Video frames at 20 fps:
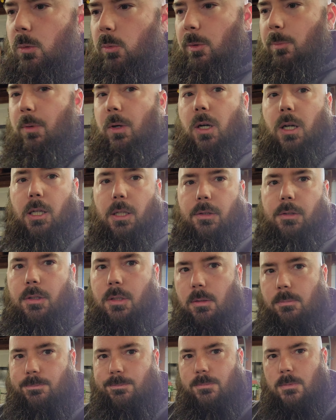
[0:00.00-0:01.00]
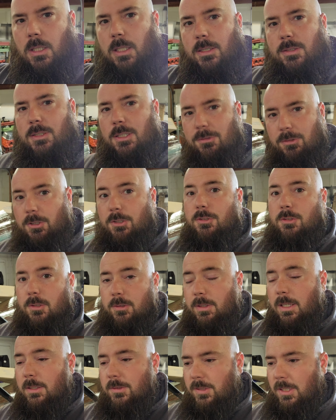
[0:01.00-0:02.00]
we bought the Husky version
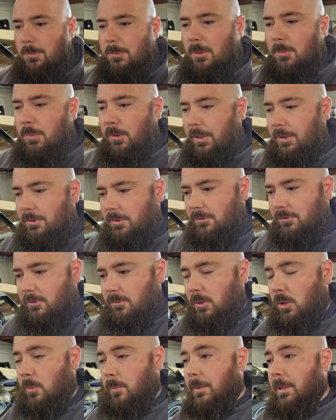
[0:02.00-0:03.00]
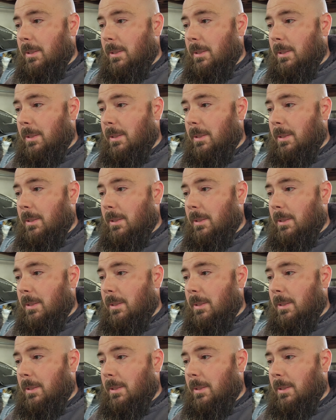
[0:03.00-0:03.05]
of that same compressor from Home